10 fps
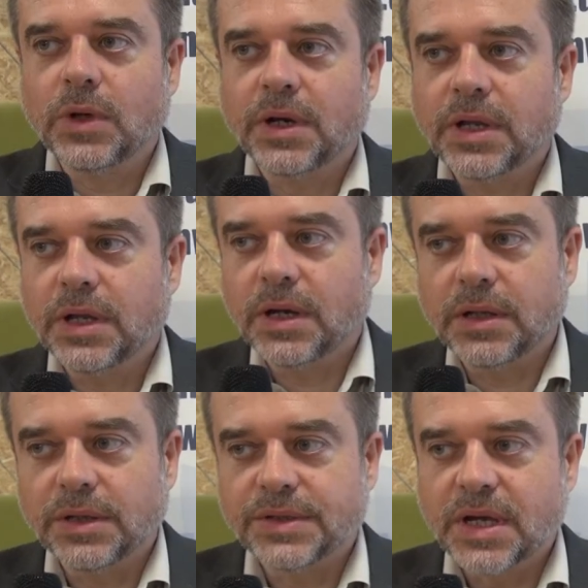are here
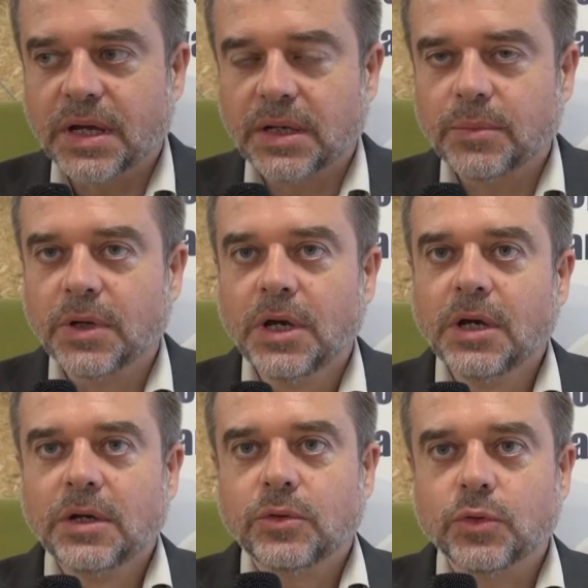in Zagreb
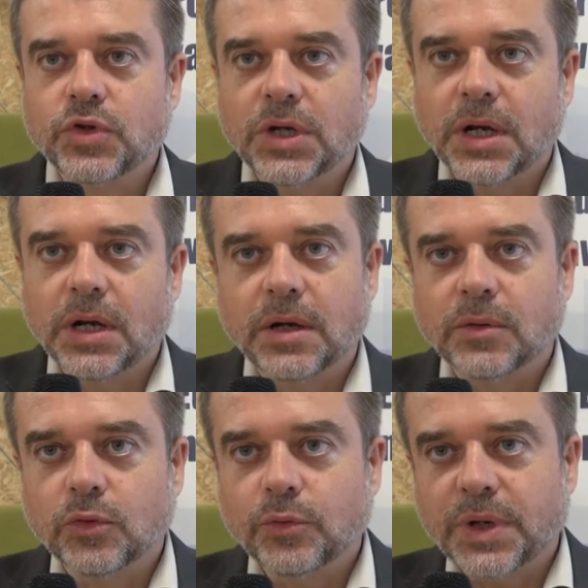to share
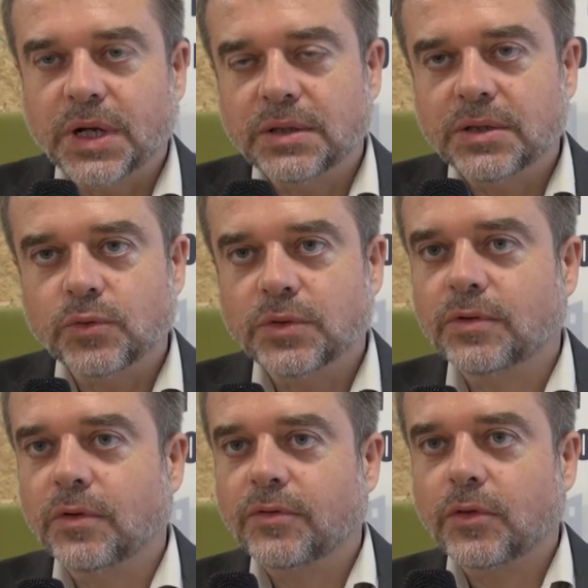good practice with
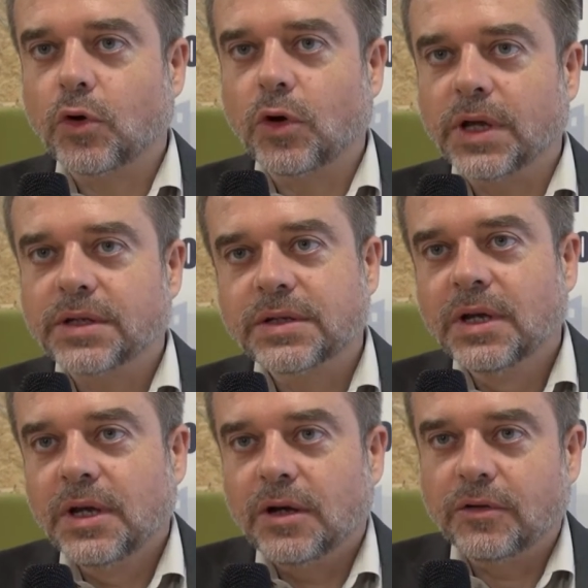our colleagues
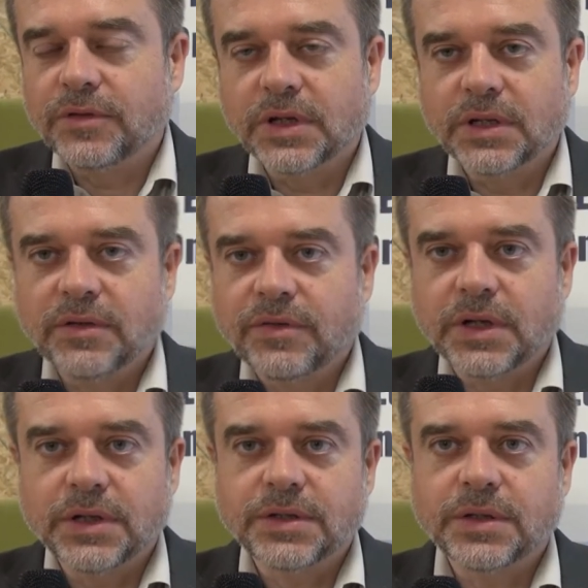of the
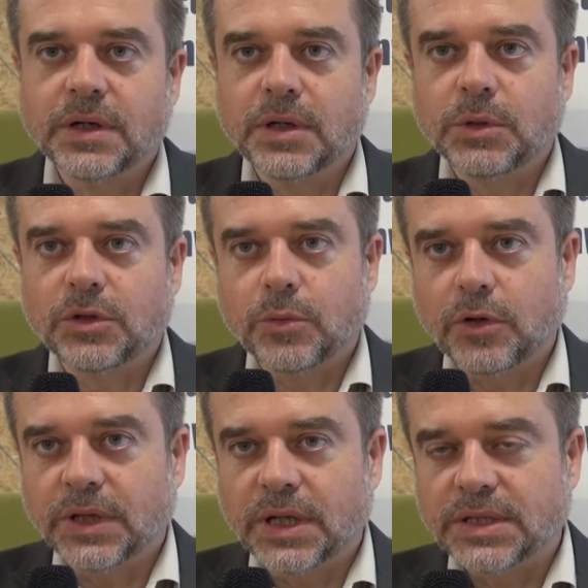different uh,
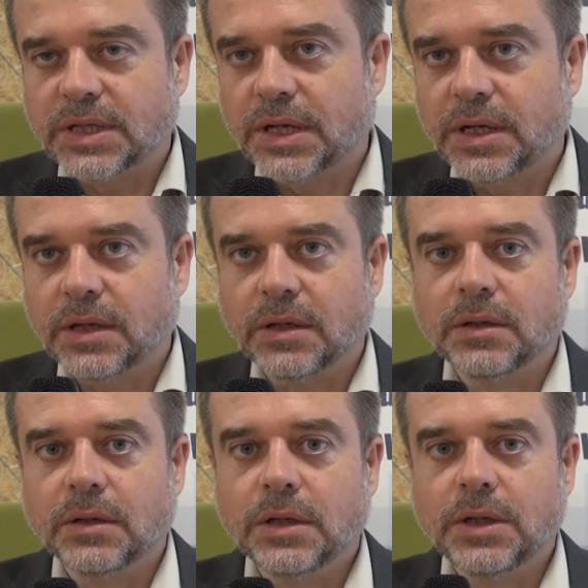metropolitan areas in,
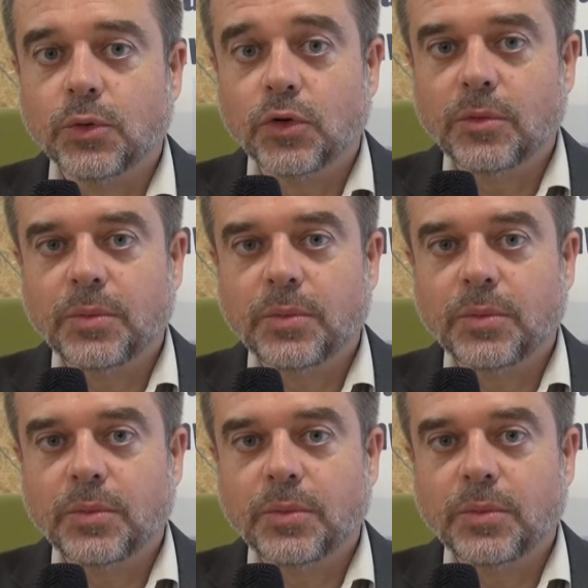in Europe.